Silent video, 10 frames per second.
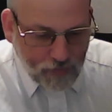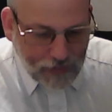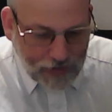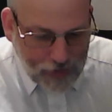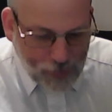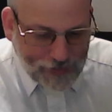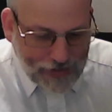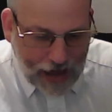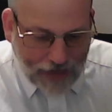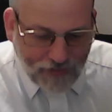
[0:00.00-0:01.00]
you
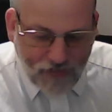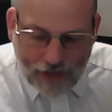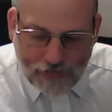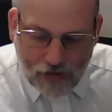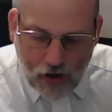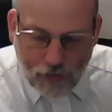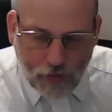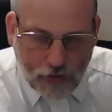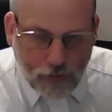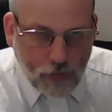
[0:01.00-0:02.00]
deny the fact that God
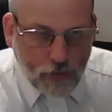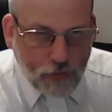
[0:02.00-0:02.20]
created the world.